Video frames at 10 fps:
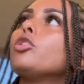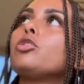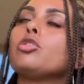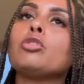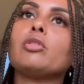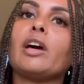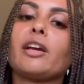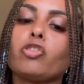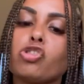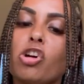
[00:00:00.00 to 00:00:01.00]
do,
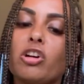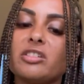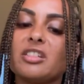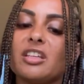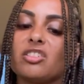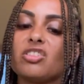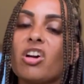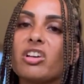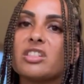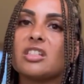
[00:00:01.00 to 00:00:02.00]
like chanting,
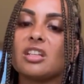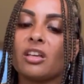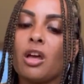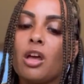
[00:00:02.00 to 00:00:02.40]
dancing,